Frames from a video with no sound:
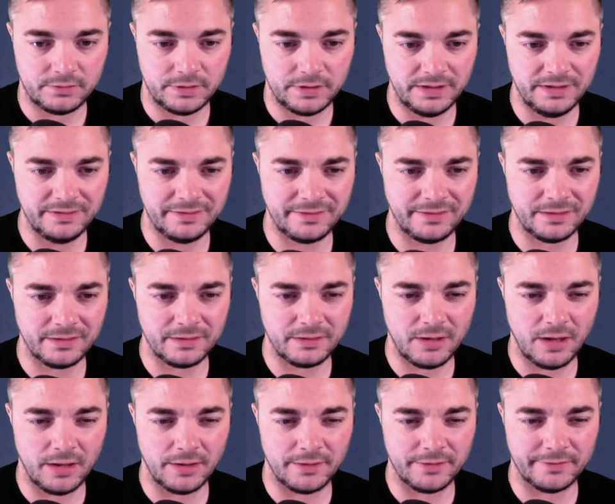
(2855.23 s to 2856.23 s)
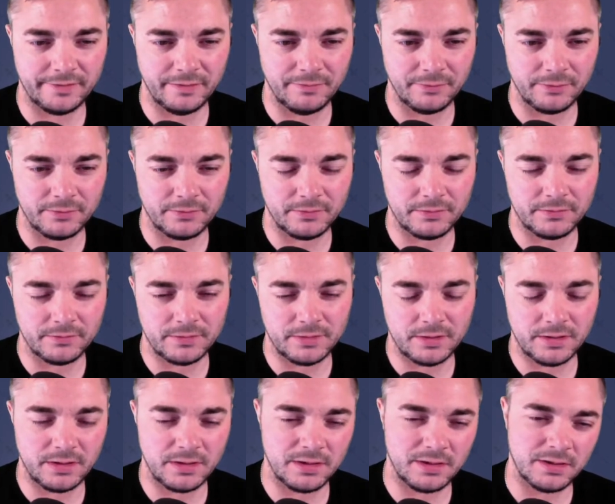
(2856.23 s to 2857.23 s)
Is it? Nah, the silver.
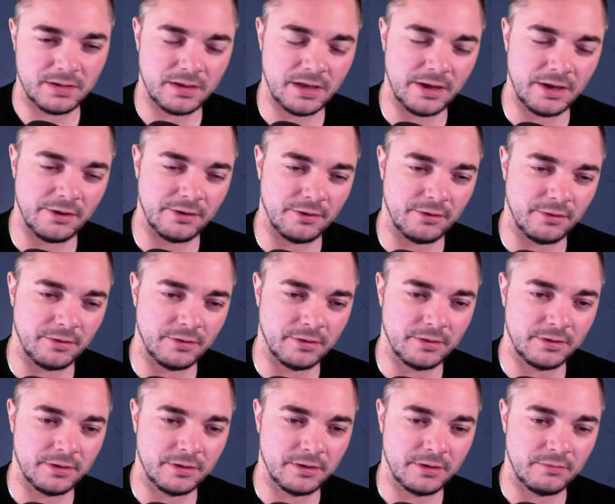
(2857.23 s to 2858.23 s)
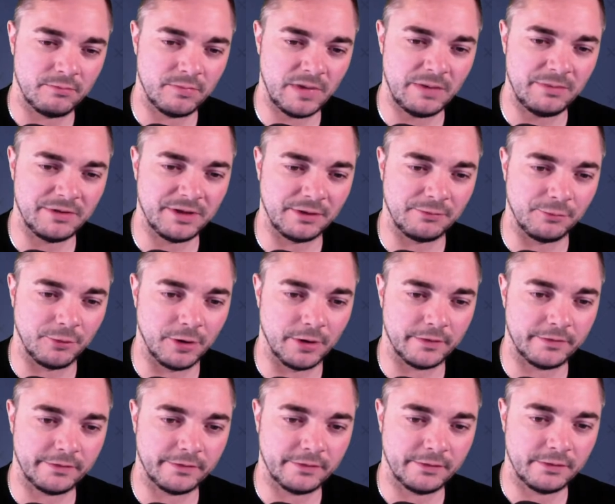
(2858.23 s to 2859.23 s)
I don't know. Maybe that
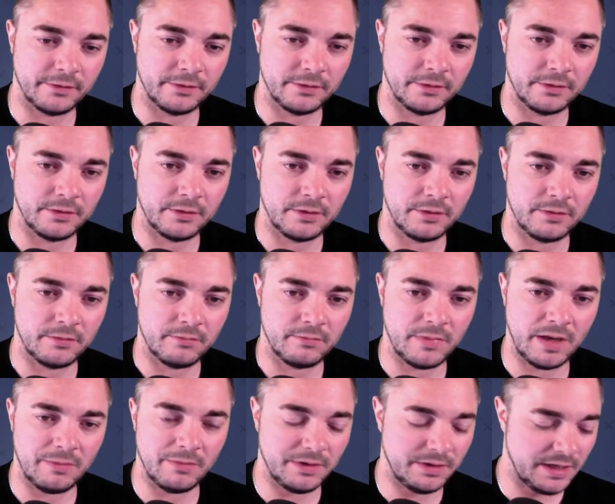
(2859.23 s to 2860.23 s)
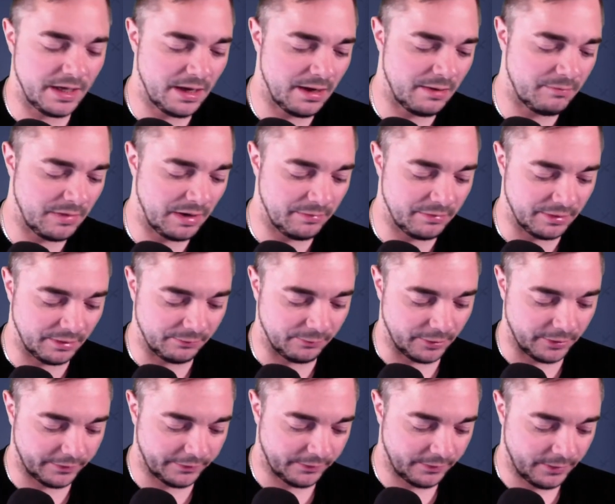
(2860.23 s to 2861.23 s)
works. Maybe that
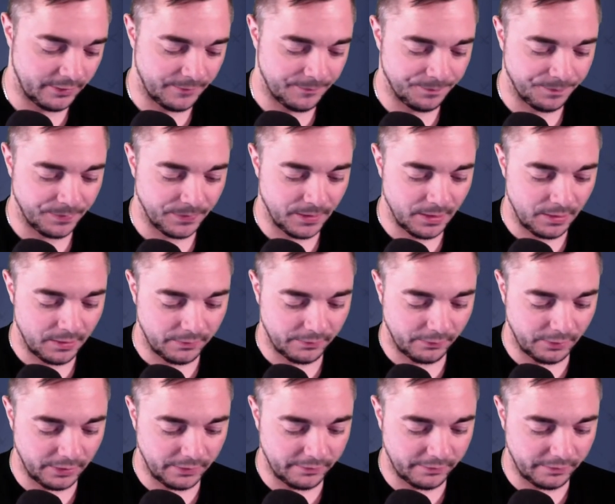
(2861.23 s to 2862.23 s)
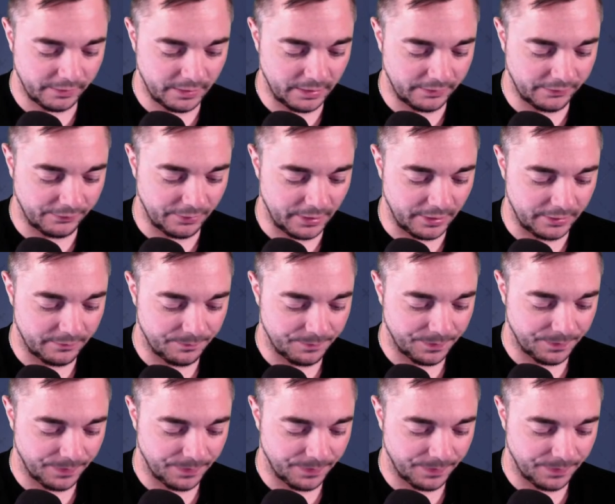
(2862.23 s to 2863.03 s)
works. So let's try it.